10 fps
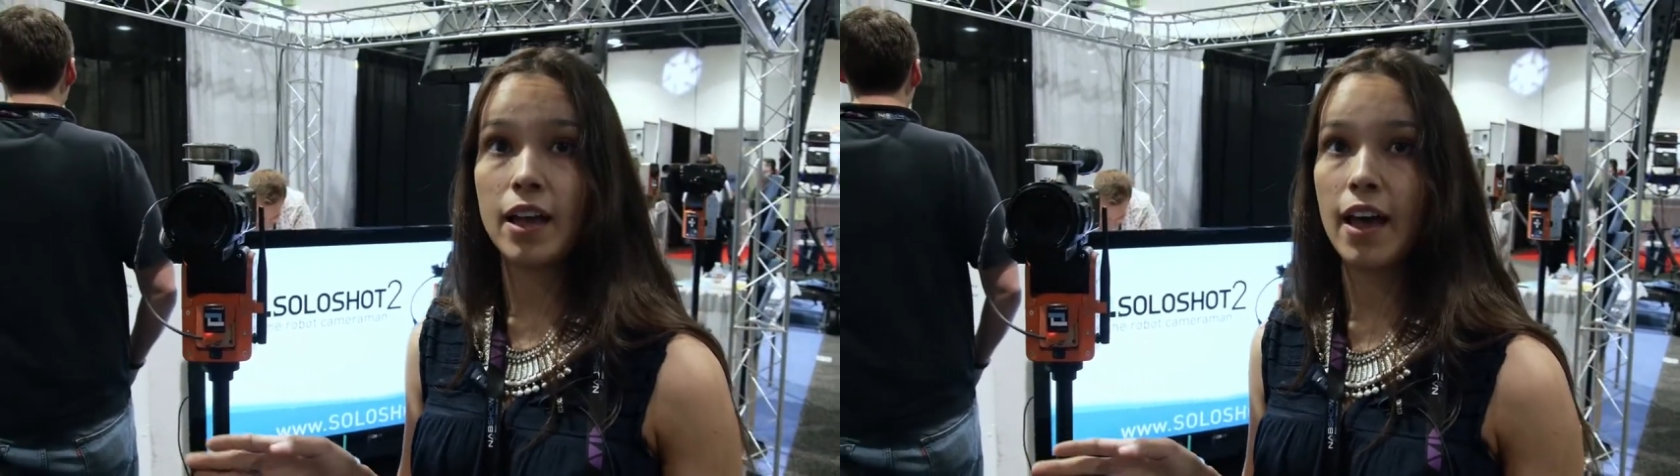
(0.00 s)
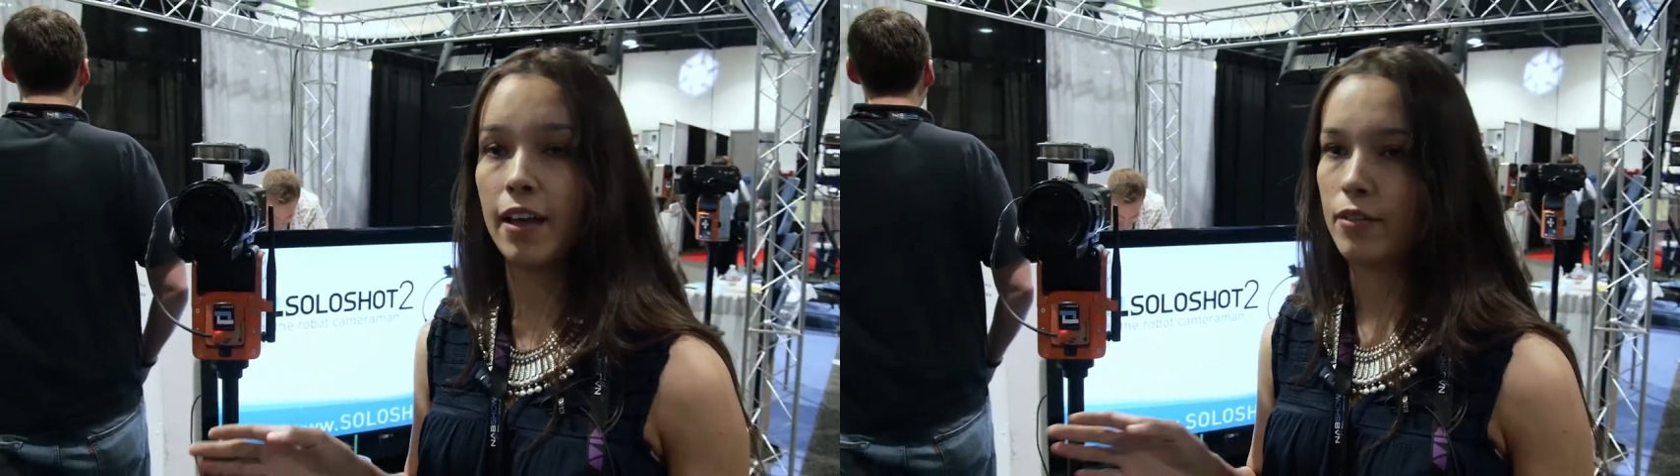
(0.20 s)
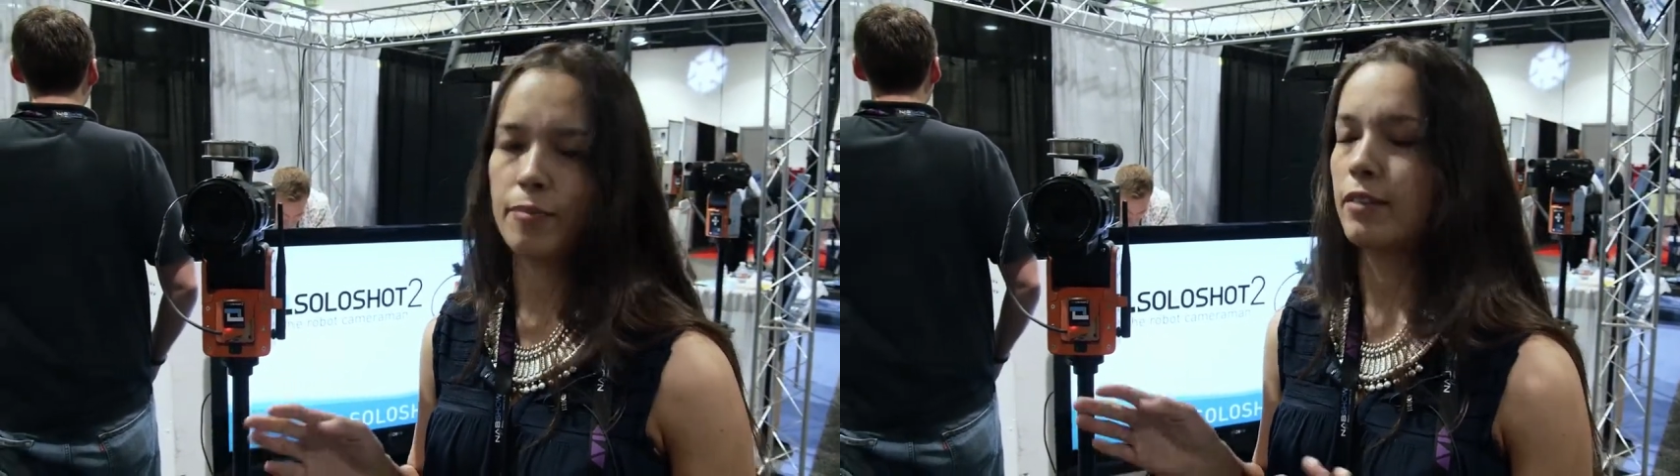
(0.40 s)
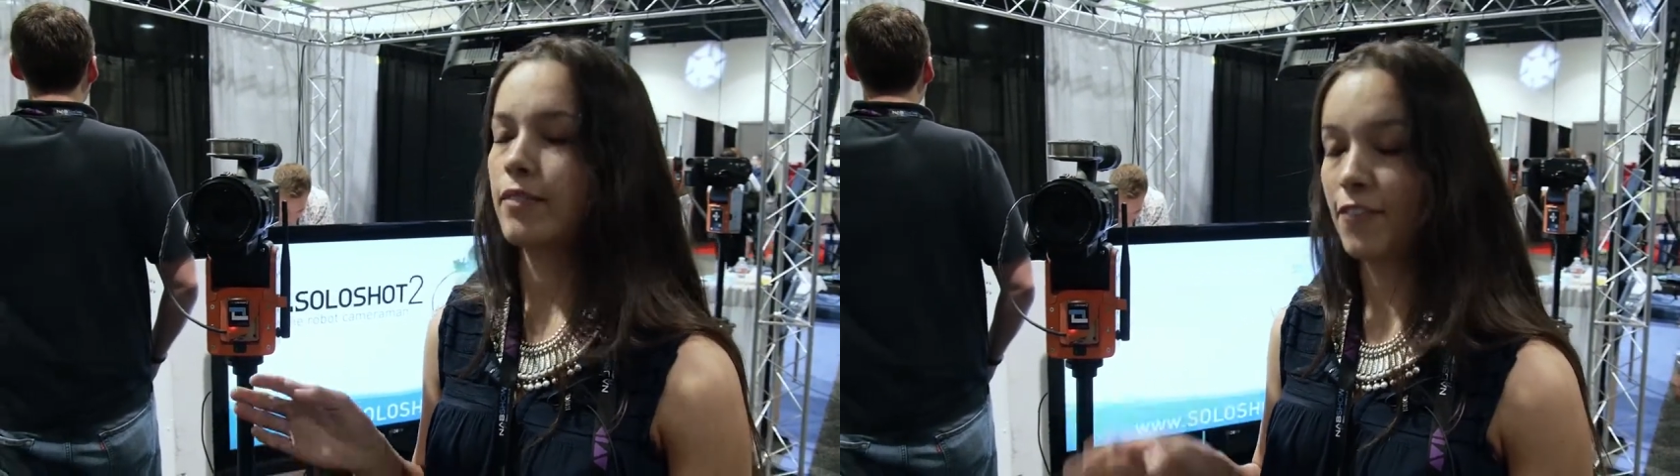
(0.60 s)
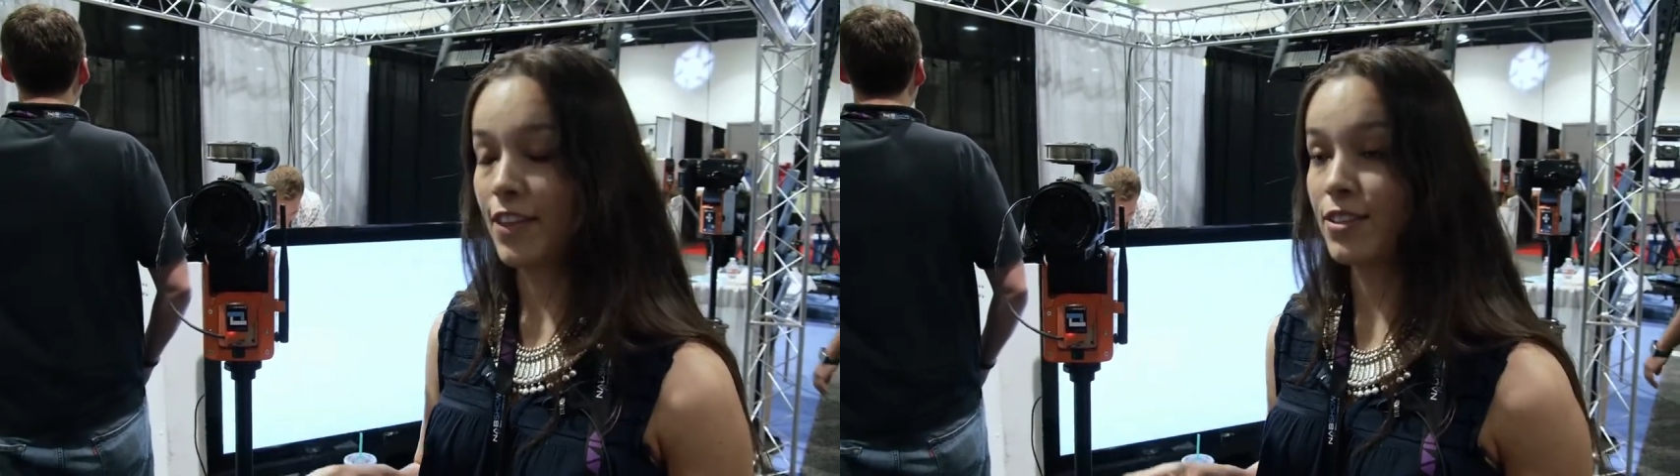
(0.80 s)
uh, I mean,
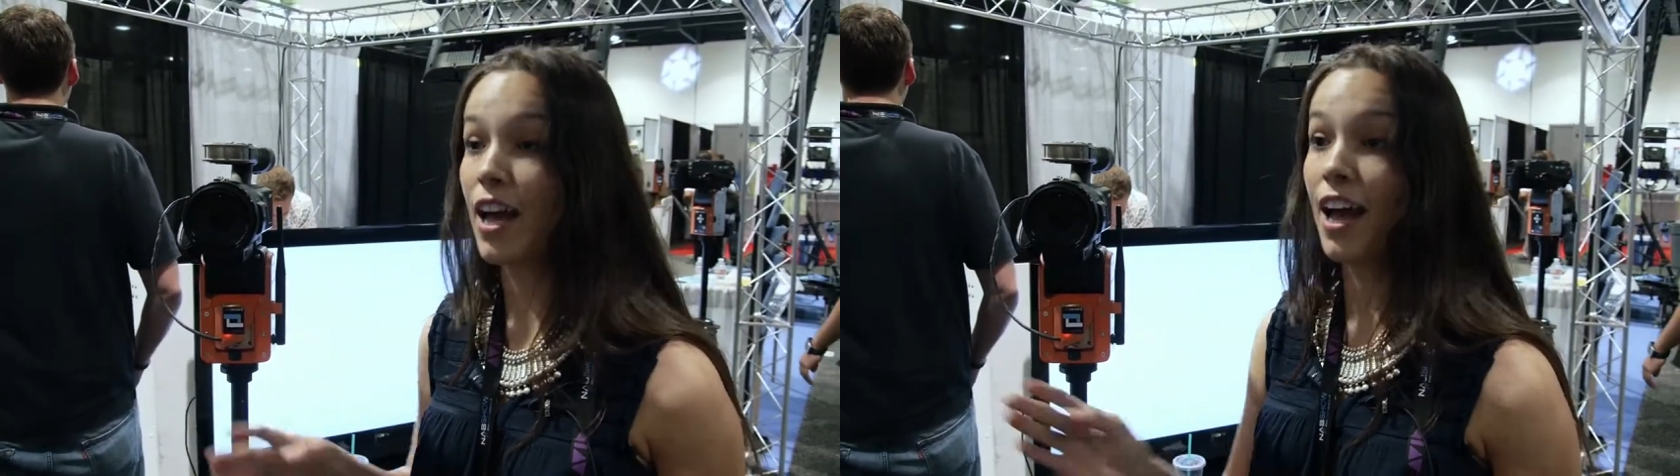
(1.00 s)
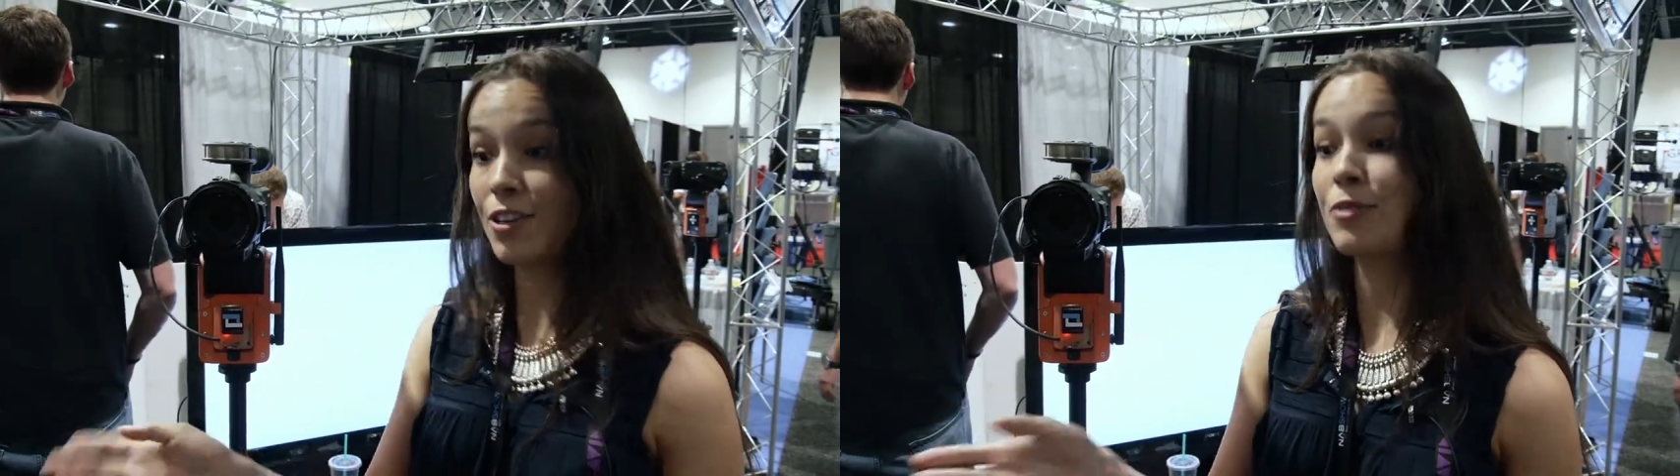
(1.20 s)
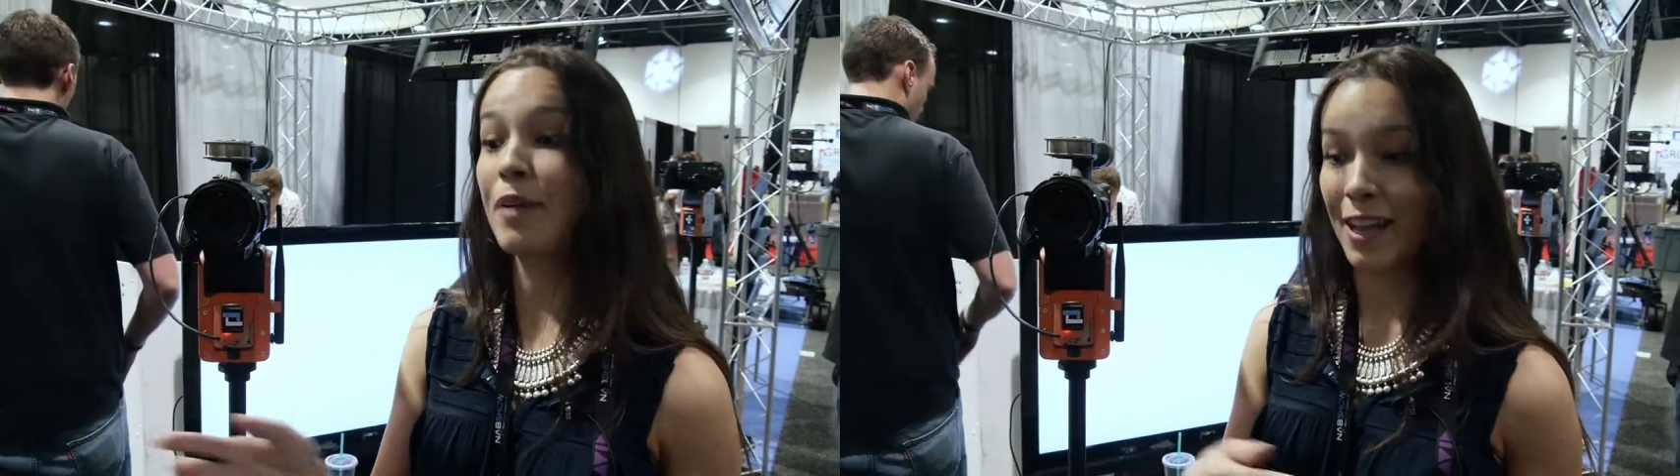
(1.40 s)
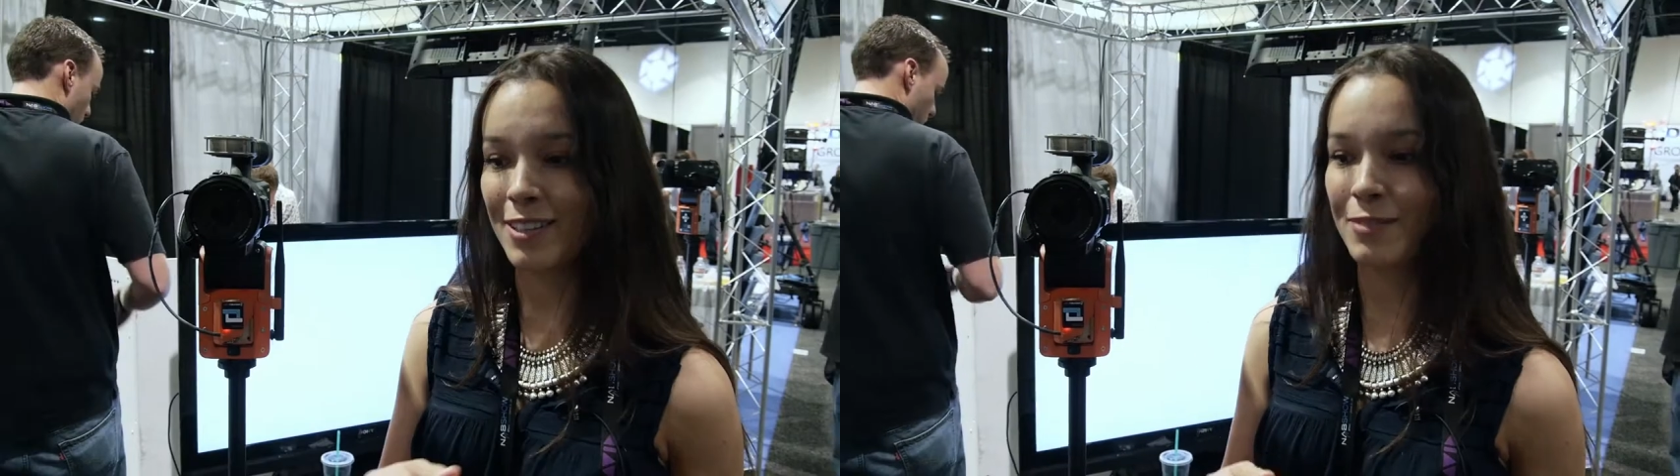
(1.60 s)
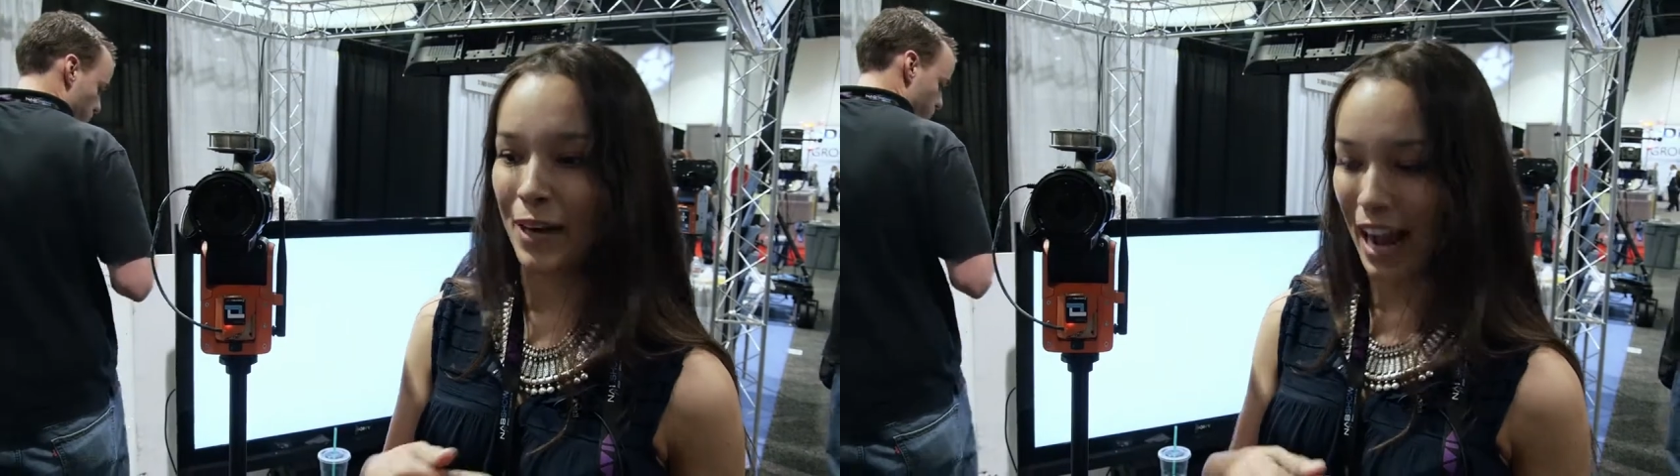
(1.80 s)
if it's 100
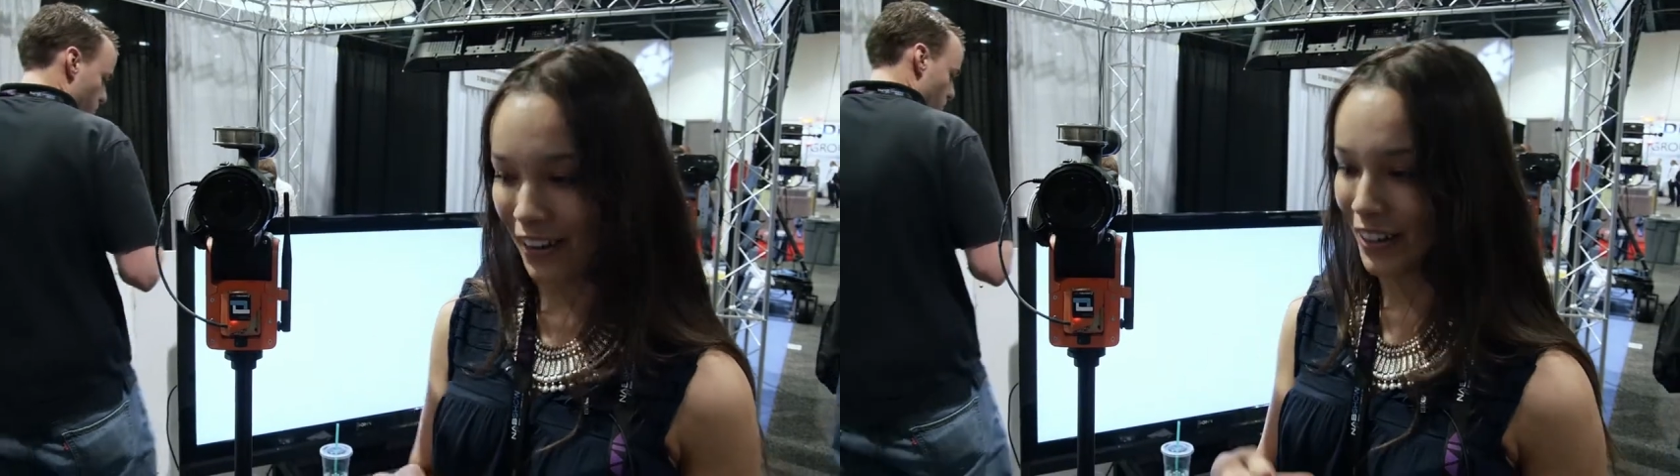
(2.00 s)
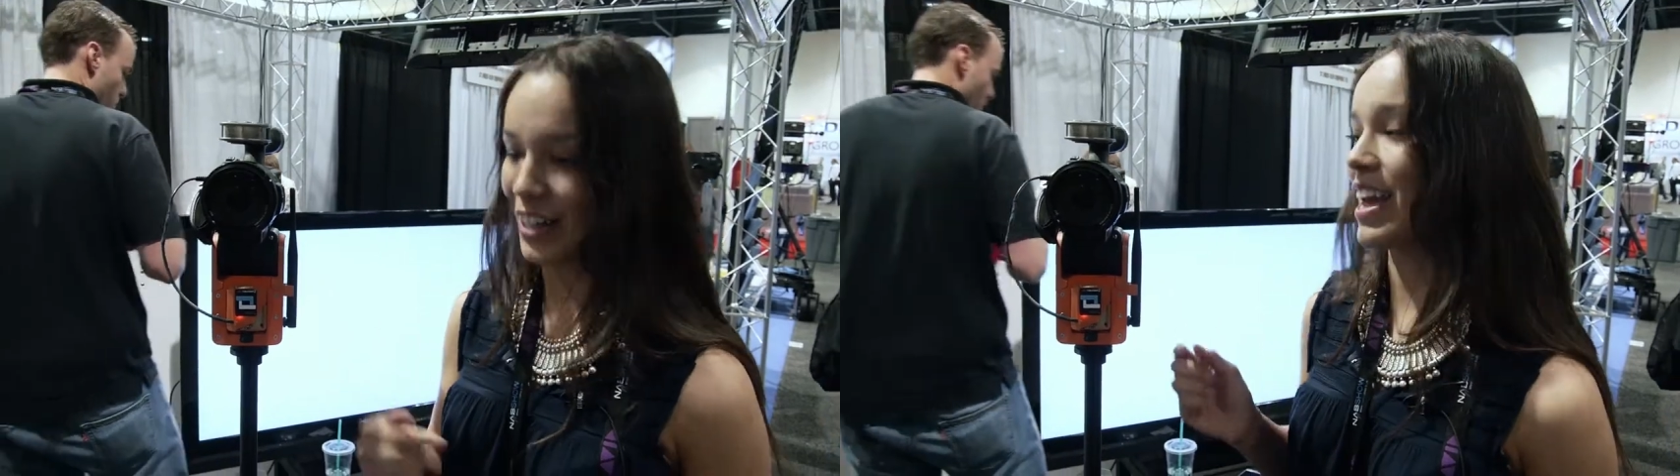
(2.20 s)
miles per hour,